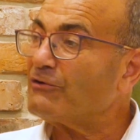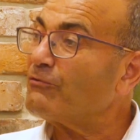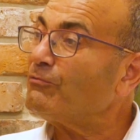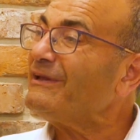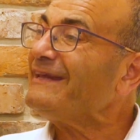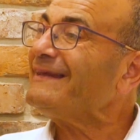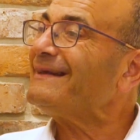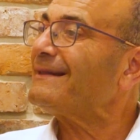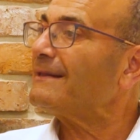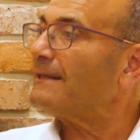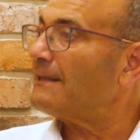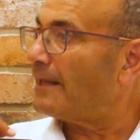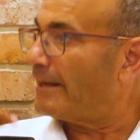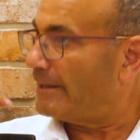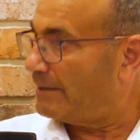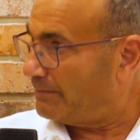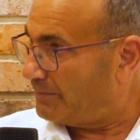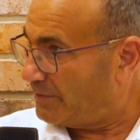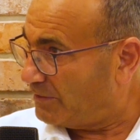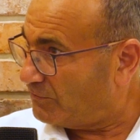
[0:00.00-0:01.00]

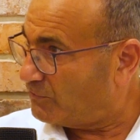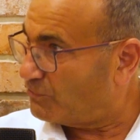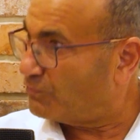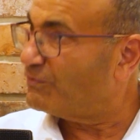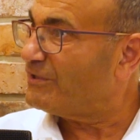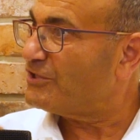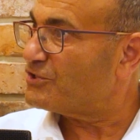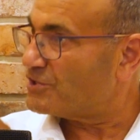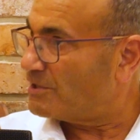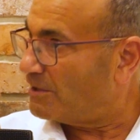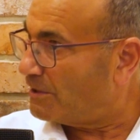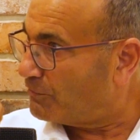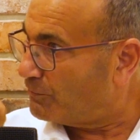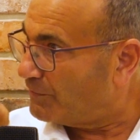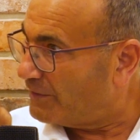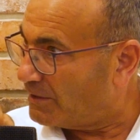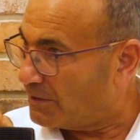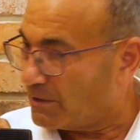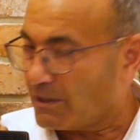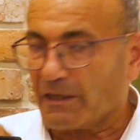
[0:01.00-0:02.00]
realignment, regional
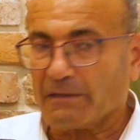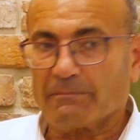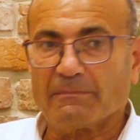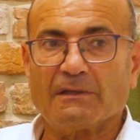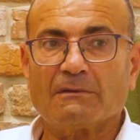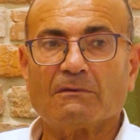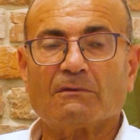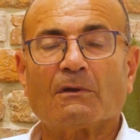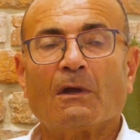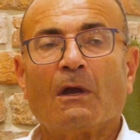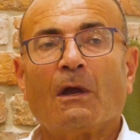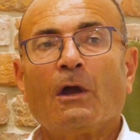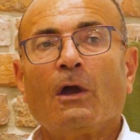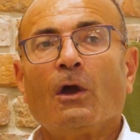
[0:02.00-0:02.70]
realignment,